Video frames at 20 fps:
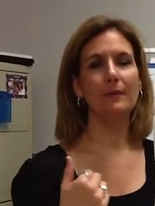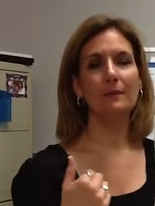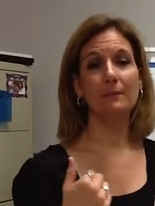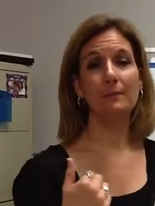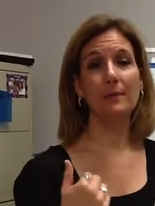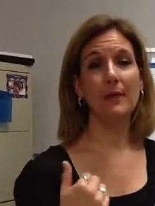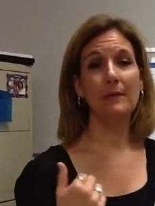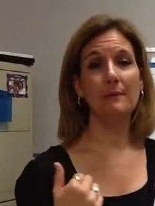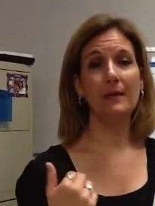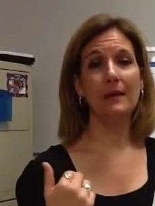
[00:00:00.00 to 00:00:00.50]

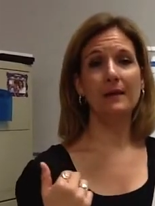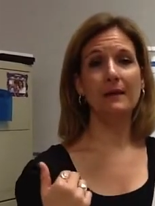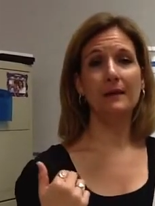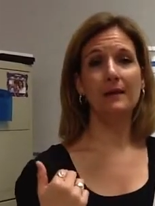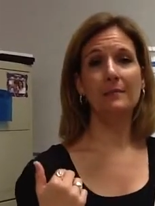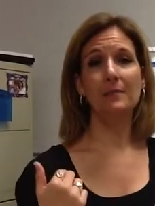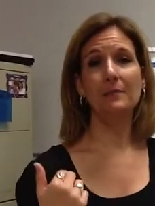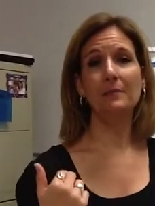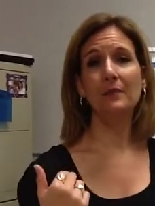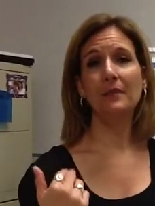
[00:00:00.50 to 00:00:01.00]
They may come
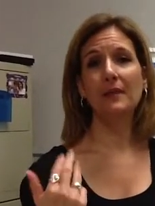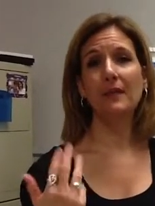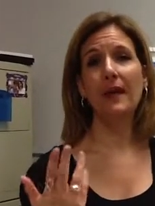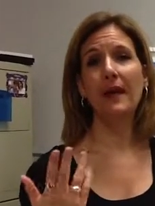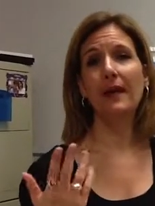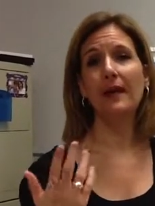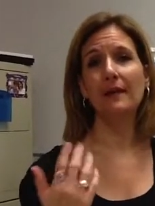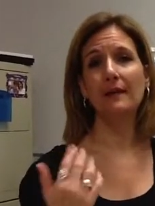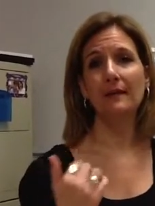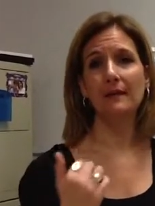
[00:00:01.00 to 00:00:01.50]
up with
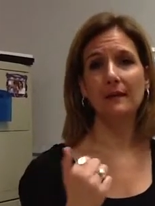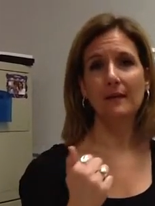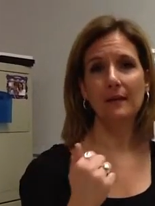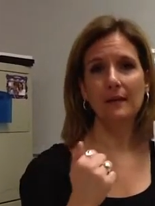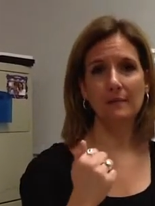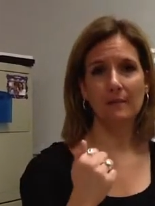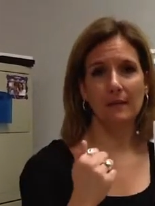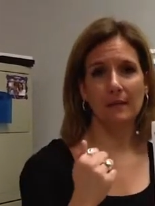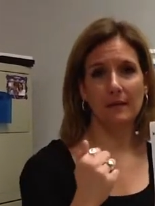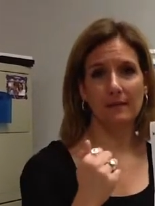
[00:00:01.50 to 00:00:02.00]
cake
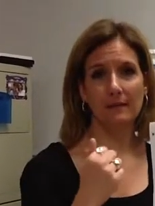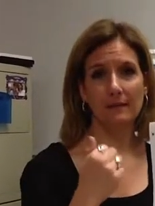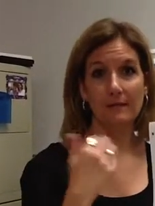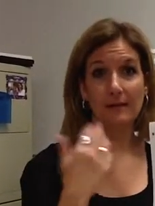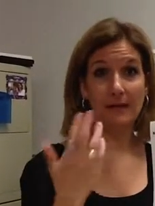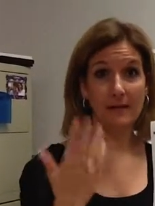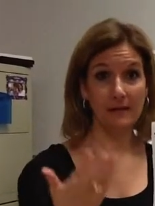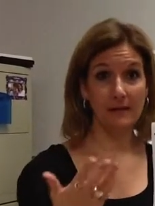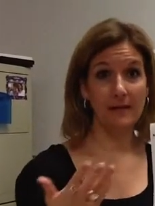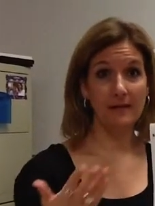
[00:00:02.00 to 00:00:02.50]
because
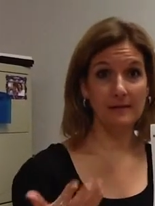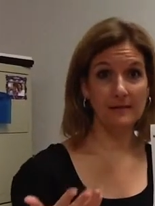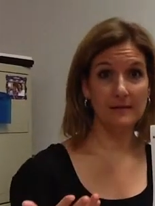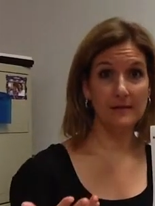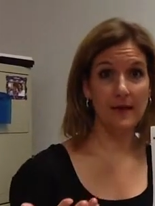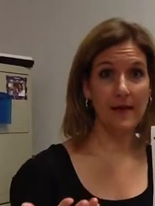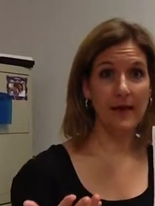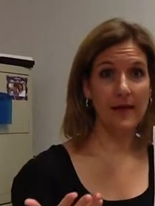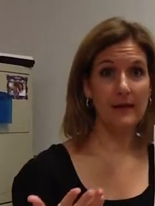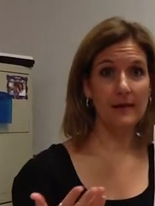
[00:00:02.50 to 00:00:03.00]
cake has an
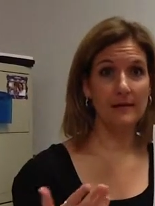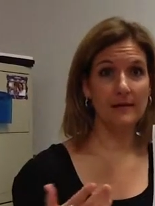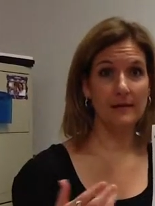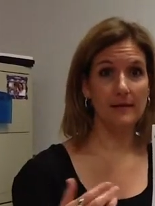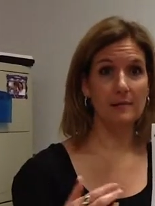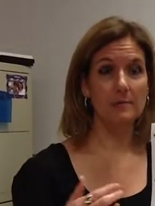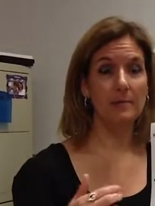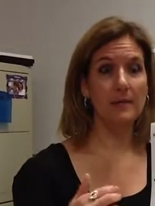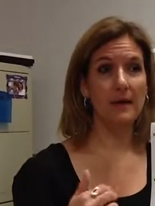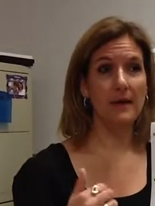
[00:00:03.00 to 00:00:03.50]
A in
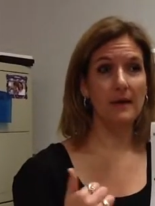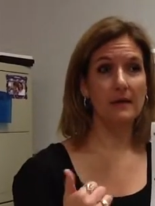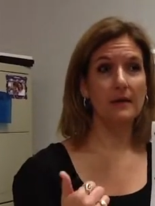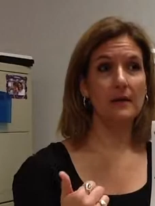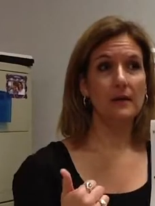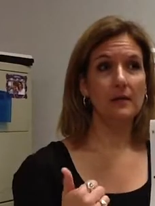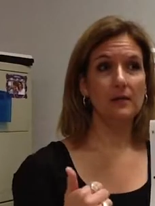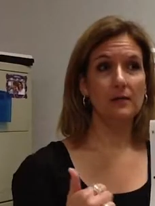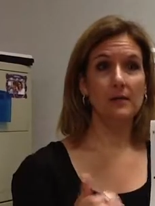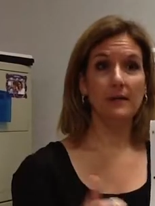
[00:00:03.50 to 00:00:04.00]
it, but
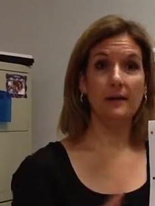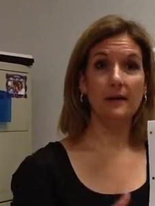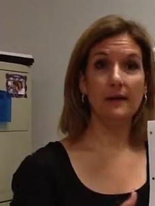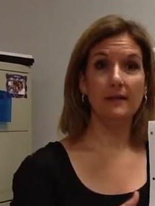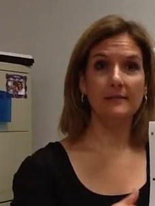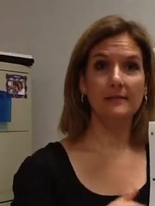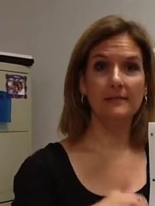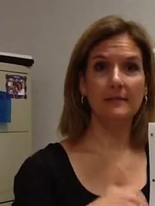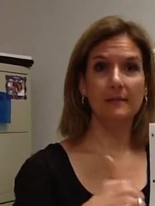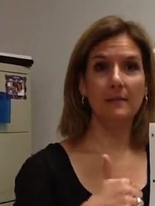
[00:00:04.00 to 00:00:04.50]
you could
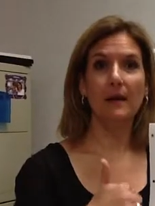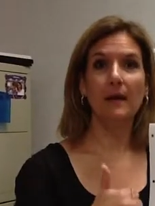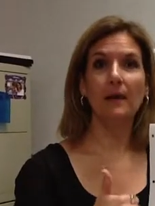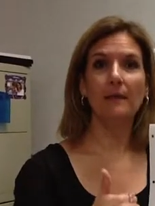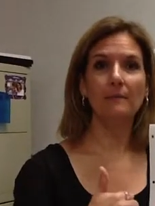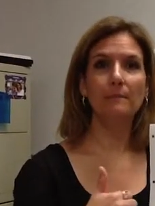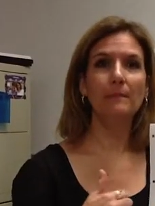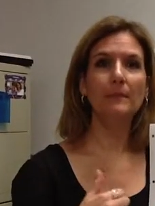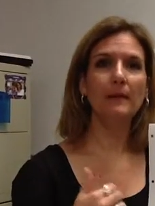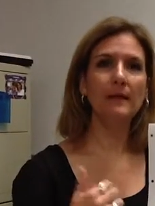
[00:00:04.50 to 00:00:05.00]
ask them,
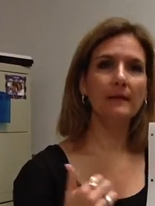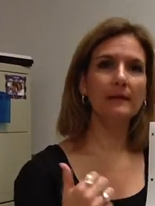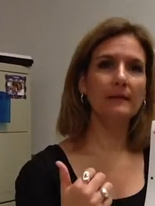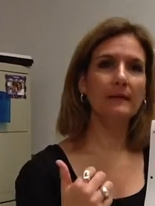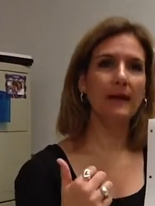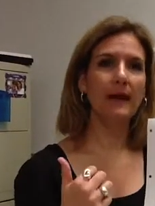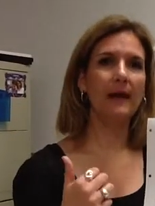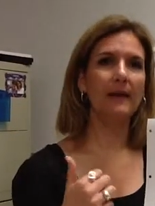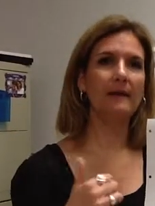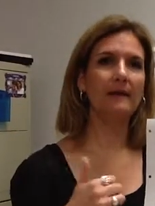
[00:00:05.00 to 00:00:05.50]
unblend
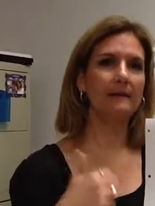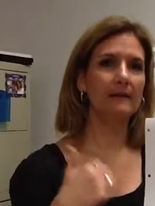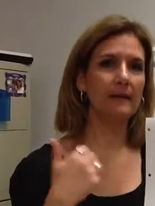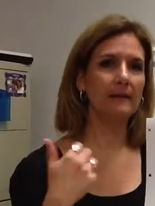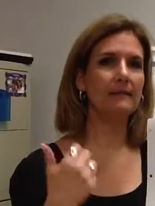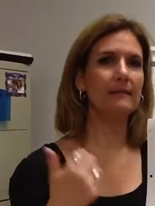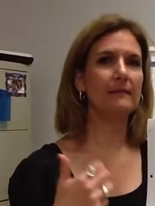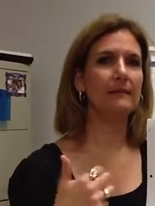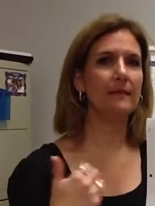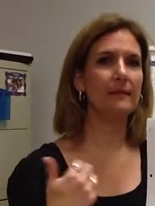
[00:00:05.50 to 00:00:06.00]
cake and let's
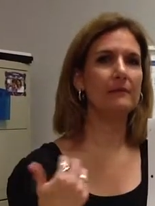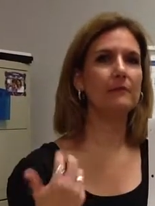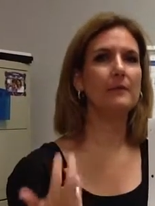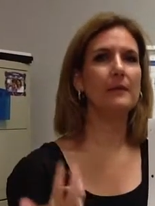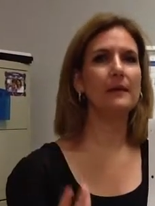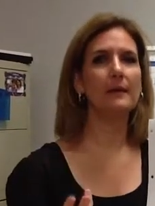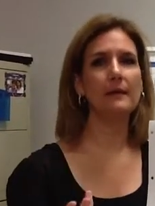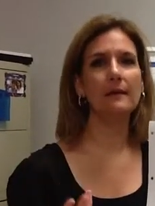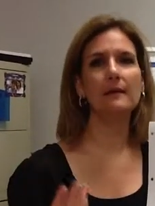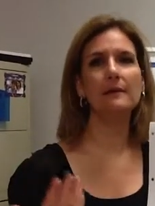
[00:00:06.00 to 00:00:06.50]
see if we
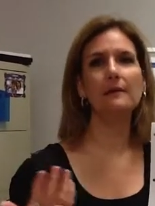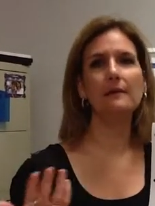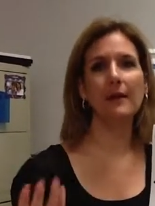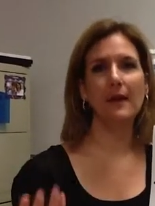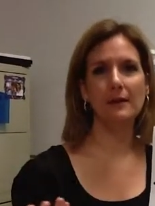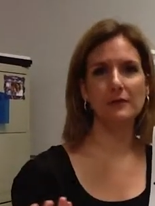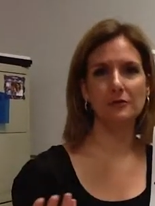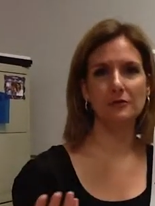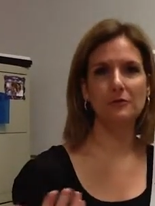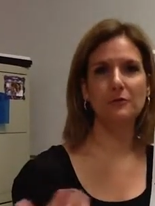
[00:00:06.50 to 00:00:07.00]
hear
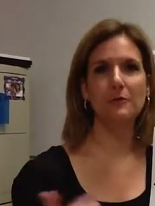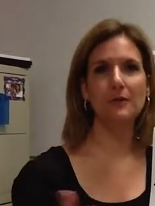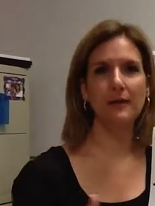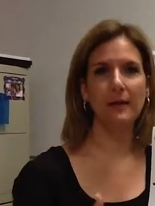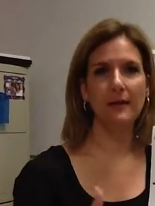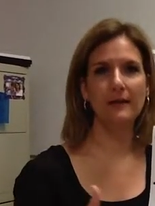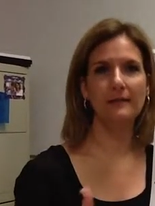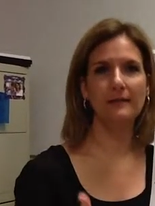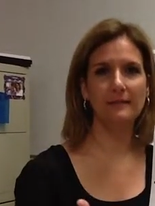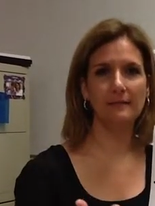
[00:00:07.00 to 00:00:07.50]
that short
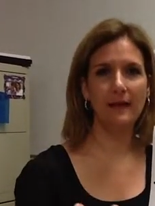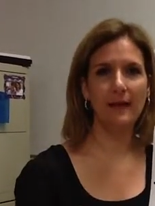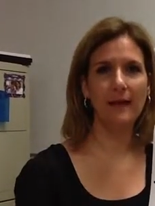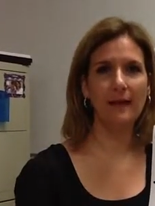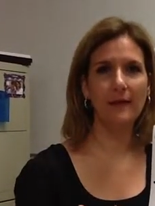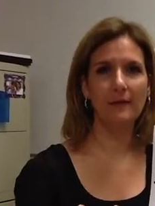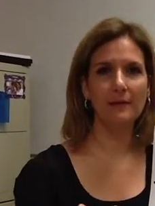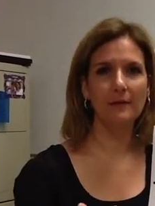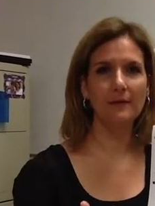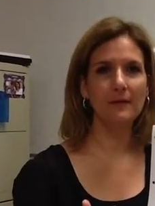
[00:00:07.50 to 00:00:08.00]
A
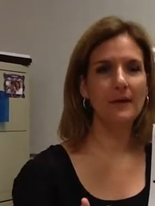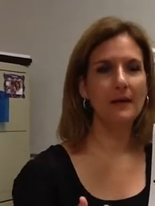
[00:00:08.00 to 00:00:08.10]
sound.